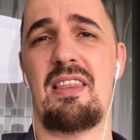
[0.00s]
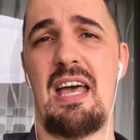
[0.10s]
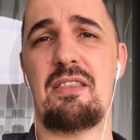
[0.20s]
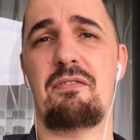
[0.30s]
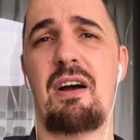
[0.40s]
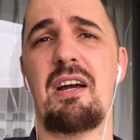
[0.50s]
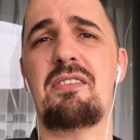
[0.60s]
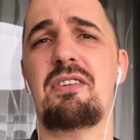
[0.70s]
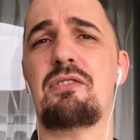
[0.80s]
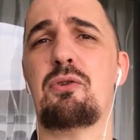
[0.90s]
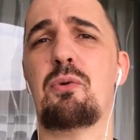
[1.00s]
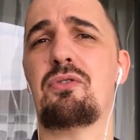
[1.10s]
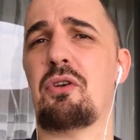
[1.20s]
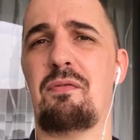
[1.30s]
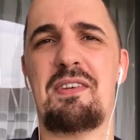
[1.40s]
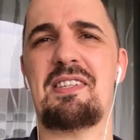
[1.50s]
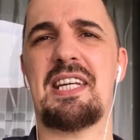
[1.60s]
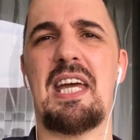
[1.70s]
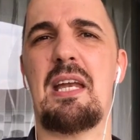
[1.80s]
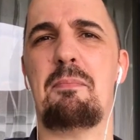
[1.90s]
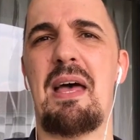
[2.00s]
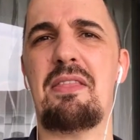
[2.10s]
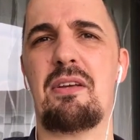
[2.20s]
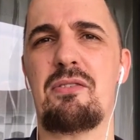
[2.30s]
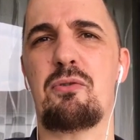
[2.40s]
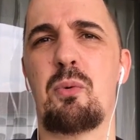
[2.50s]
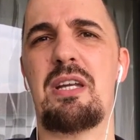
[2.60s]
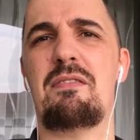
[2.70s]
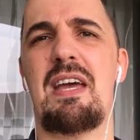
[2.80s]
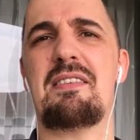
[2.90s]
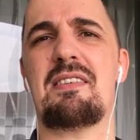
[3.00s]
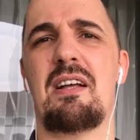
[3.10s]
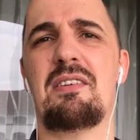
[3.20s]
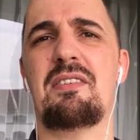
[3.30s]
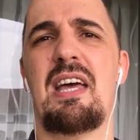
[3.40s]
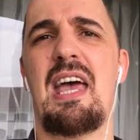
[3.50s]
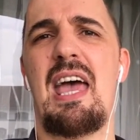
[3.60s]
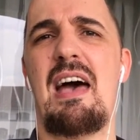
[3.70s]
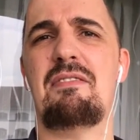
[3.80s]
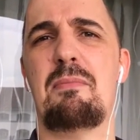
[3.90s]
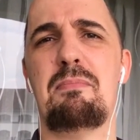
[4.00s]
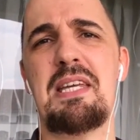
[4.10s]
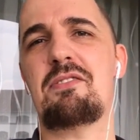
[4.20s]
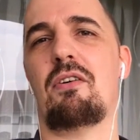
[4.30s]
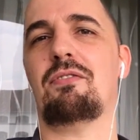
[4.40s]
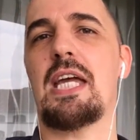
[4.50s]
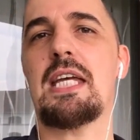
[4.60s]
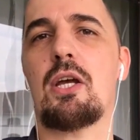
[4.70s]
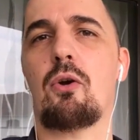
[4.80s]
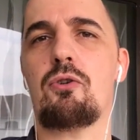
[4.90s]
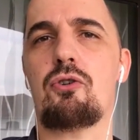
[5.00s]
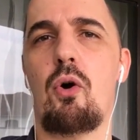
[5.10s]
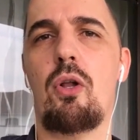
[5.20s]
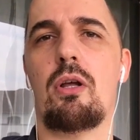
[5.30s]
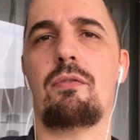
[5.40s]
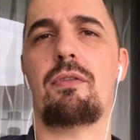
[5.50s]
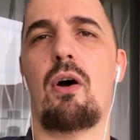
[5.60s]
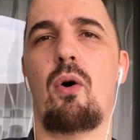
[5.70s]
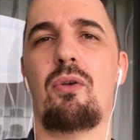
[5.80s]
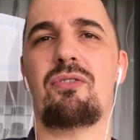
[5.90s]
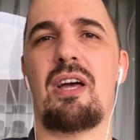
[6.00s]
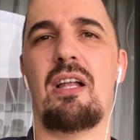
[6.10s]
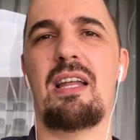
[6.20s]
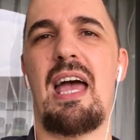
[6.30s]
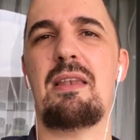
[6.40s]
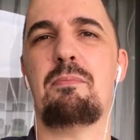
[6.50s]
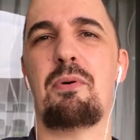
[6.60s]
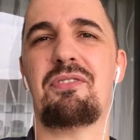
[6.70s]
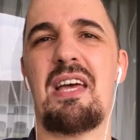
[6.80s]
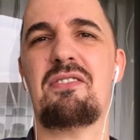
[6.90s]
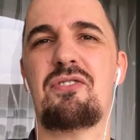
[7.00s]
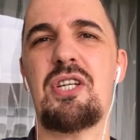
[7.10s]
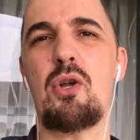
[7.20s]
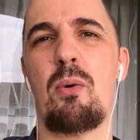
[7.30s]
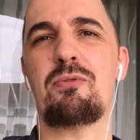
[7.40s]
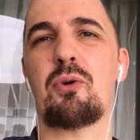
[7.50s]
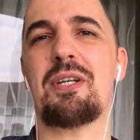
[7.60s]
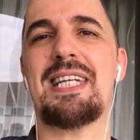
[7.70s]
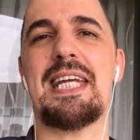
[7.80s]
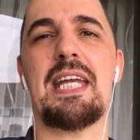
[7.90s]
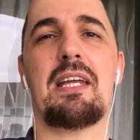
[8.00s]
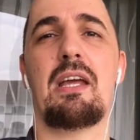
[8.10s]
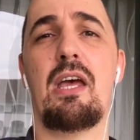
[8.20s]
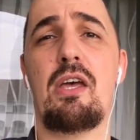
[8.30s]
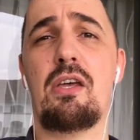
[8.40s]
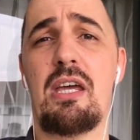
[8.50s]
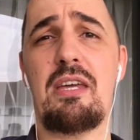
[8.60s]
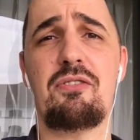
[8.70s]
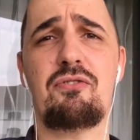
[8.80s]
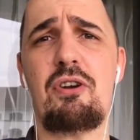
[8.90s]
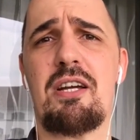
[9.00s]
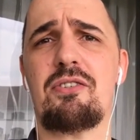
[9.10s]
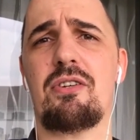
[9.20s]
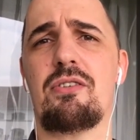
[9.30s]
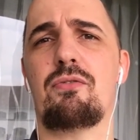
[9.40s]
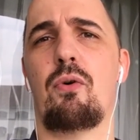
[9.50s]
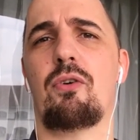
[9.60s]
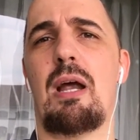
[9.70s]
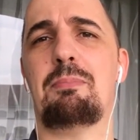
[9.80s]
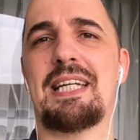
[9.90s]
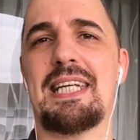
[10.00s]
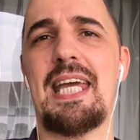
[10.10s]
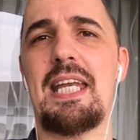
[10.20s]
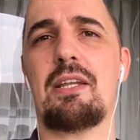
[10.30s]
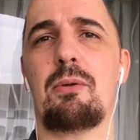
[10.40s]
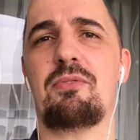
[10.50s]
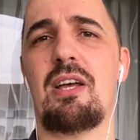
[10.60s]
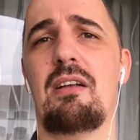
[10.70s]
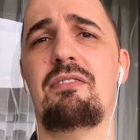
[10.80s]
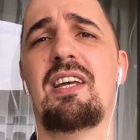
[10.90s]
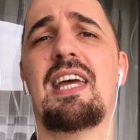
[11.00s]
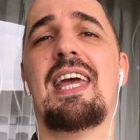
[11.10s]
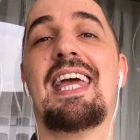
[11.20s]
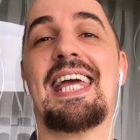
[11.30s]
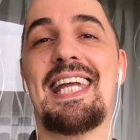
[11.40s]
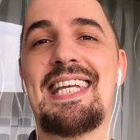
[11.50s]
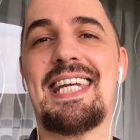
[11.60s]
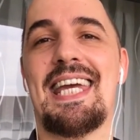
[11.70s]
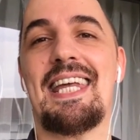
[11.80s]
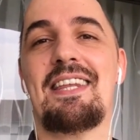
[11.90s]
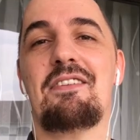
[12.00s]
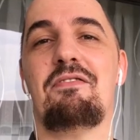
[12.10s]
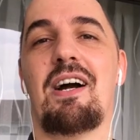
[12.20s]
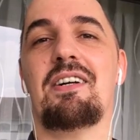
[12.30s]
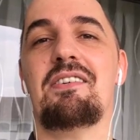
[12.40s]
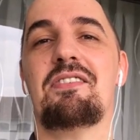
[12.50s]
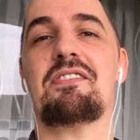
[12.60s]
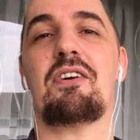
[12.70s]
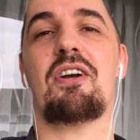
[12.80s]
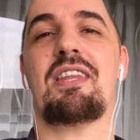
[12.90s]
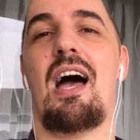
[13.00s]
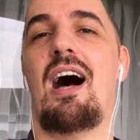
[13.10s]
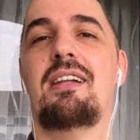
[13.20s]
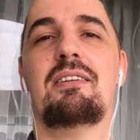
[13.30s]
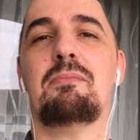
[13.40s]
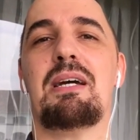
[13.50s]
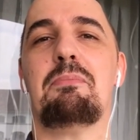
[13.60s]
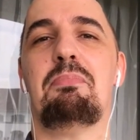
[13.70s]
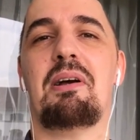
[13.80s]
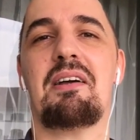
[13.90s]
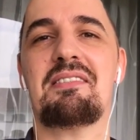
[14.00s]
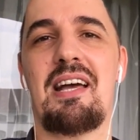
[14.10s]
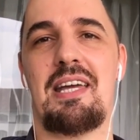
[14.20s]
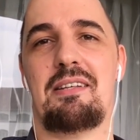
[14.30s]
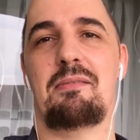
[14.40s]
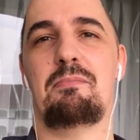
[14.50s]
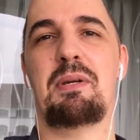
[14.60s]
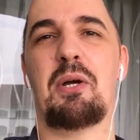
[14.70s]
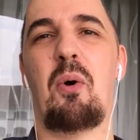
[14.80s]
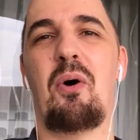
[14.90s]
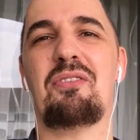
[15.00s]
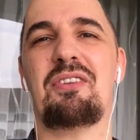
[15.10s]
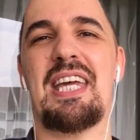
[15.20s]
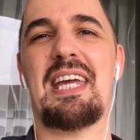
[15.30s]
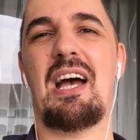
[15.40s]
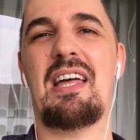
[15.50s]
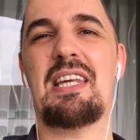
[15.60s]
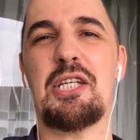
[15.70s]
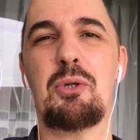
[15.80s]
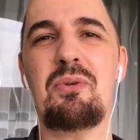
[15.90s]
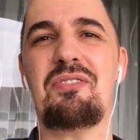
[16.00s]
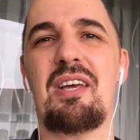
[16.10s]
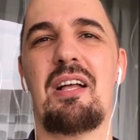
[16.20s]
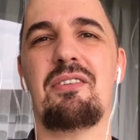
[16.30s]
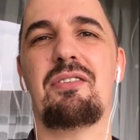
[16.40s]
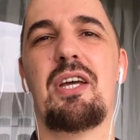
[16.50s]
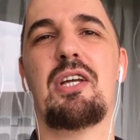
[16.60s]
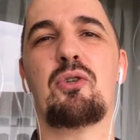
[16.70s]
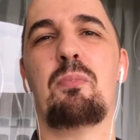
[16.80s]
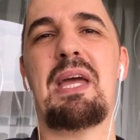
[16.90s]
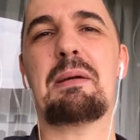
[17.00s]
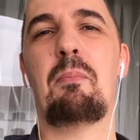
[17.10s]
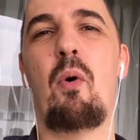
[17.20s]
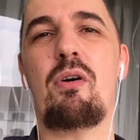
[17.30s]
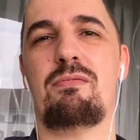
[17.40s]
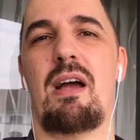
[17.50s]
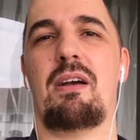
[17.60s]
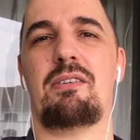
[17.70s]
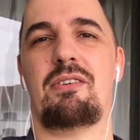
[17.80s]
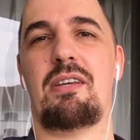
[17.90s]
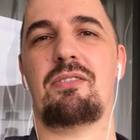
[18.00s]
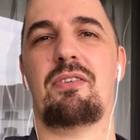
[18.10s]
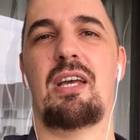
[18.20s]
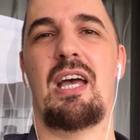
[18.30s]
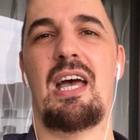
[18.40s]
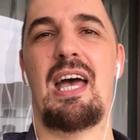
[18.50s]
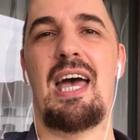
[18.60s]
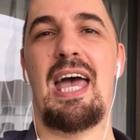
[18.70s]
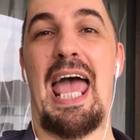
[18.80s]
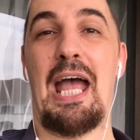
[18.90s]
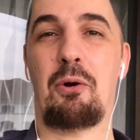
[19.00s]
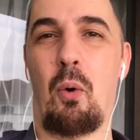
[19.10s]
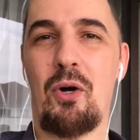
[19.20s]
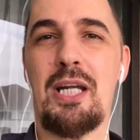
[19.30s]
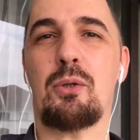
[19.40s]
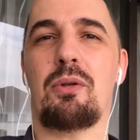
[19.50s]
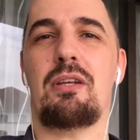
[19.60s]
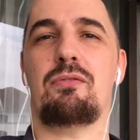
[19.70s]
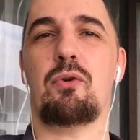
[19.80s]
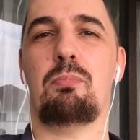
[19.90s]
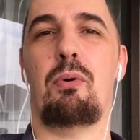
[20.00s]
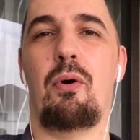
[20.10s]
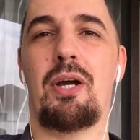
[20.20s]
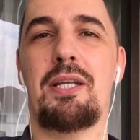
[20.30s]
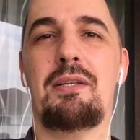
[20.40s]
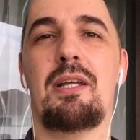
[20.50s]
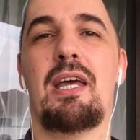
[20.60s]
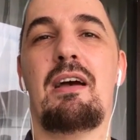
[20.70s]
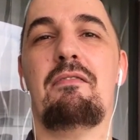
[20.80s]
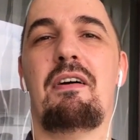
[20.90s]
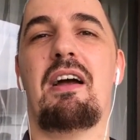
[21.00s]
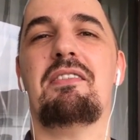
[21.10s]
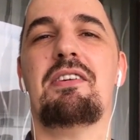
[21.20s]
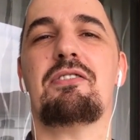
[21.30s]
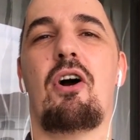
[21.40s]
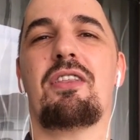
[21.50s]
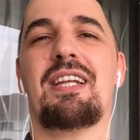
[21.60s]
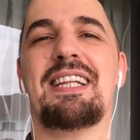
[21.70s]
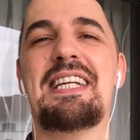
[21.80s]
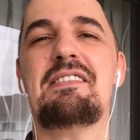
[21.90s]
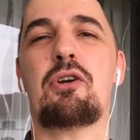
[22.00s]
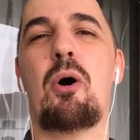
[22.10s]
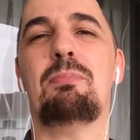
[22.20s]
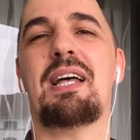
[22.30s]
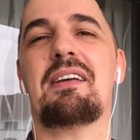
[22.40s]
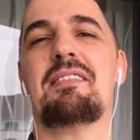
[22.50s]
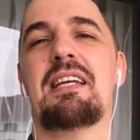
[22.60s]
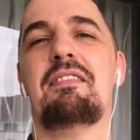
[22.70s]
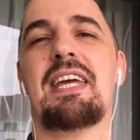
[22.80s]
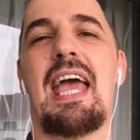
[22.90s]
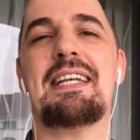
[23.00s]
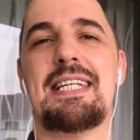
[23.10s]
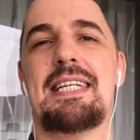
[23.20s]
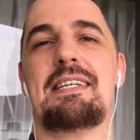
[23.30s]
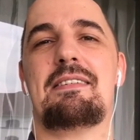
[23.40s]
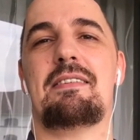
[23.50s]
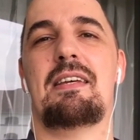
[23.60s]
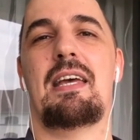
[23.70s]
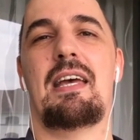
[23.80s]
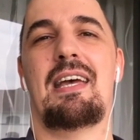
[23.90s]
that the viruses use sophisticated methods to invade cells, have the means of taking control of the host cell, and possess genomes containing instructions for replicating themselves, indicate that viruses are the ultimate parasite because they use cells to make more viruses. According to this viewpoint, viruses are the least complex living entities.